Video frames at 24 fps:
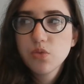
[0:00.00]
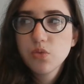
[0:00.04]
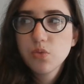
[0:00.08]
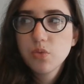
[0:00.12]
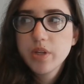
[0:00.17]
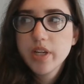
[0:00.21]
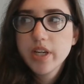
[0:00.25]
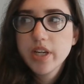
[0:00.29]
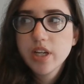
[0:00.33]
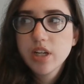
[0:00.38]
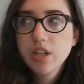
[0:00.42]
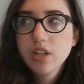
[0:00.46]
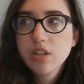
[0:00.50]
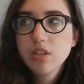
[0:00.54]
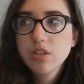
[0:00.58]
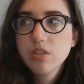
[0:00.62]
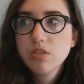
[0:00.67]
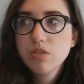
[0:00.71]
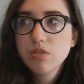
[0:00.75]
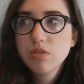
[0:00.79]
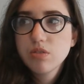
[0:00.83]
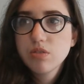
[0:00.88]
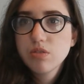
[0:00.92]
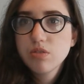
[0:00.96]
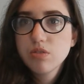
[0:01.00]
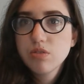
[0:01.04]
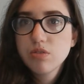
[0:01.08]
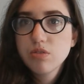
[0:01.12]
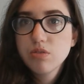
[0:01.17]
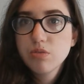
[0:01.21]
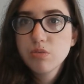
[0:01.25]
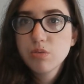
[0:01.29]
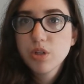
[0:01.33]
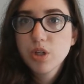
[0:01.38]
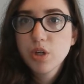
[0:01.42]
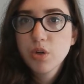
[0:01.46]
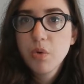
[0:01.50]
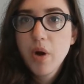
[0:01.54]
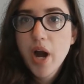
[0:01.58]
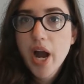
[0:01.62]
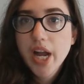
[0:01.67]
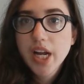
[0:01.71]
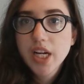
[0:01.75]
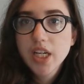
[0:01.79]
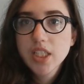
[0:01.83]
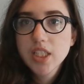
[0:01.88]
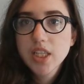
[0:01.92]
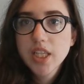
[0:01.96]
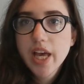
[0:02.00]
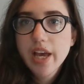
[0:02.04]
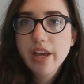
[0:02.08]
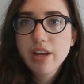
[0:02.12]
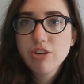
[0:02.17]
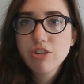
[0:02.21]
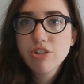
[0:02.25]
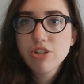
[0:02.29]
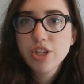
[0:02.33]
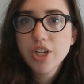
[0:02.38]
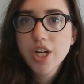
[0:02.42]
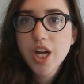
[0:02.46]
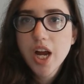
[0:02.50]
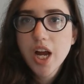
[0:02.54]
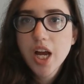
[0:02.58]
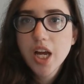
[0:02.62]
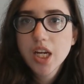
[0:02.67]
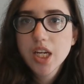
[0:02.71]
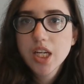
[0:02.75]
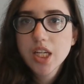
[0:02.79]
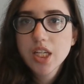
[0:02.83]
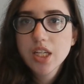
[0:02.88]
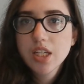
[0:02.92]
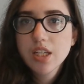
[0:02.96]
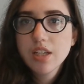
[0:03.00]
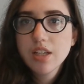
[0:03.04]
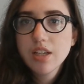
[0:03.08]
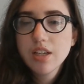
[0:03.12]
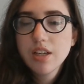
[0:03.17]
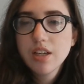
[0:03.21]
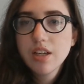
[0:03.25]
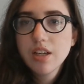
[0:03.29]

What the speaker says: We had a required lecture on it.